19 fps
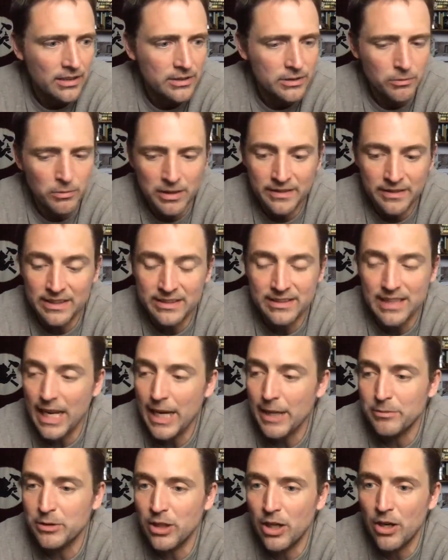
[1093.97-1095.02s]
with the
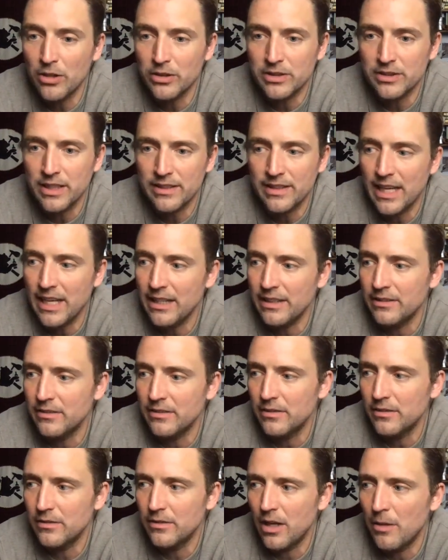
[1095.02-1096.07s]
same jokes that
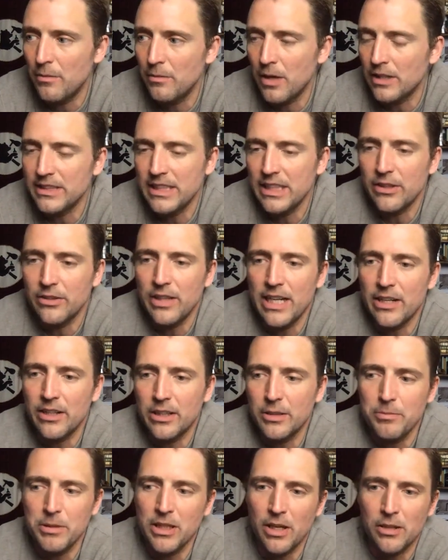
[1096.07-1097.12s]
then a year later
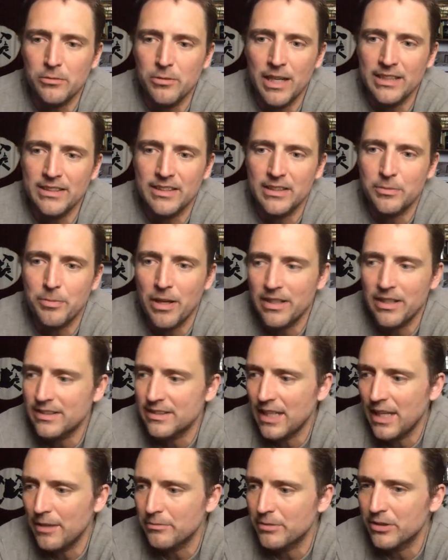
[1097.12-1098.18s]
could be called racist by the
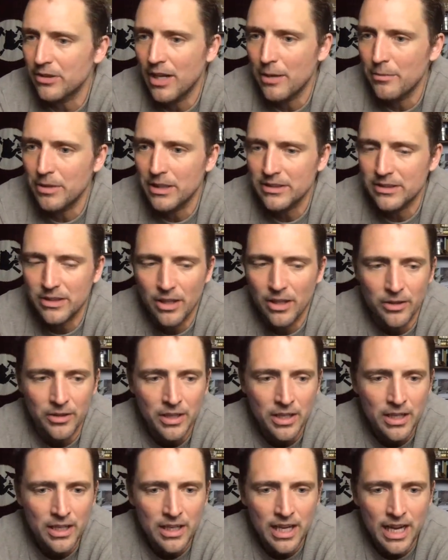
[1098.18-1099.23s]
same celebrity.
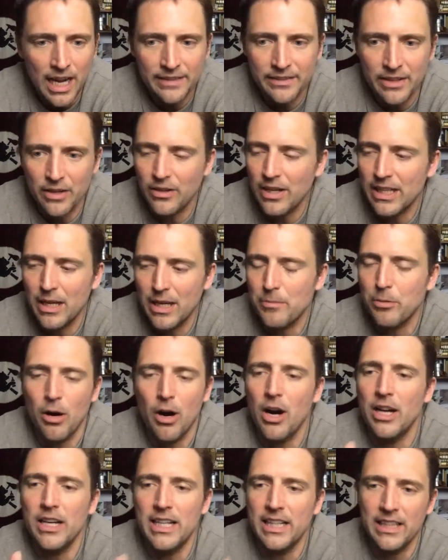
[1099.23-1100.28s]
So, and they're like
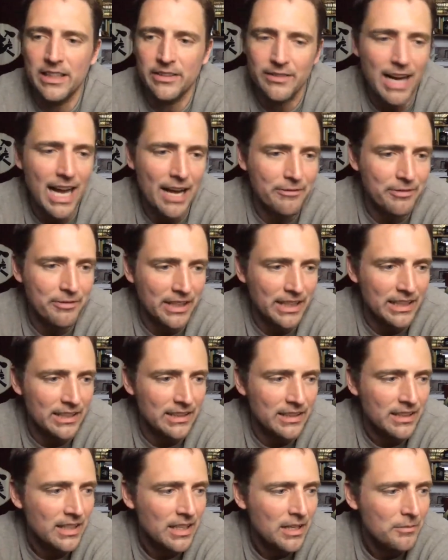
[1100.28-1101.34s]
applauding and laughing
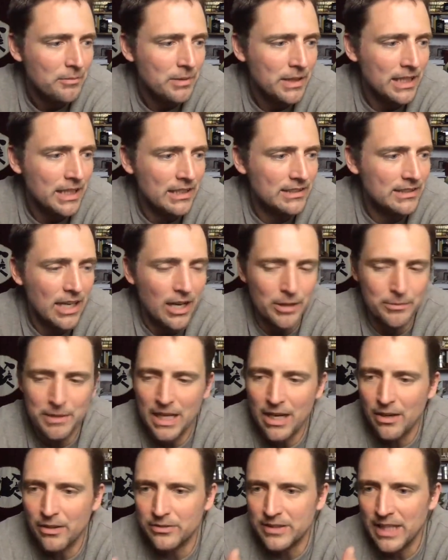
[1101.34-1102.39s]
and telling me
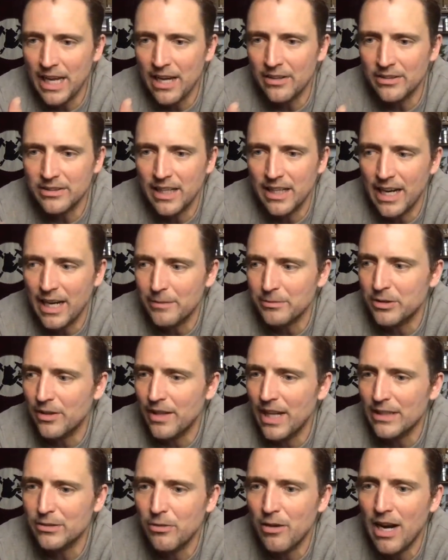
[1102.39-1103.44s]
how talented I am. So
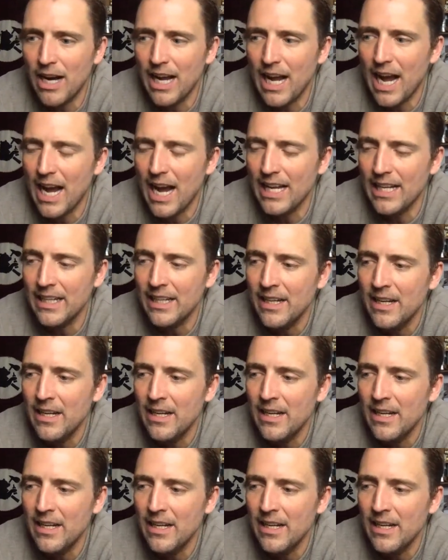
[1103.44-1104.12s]
that's why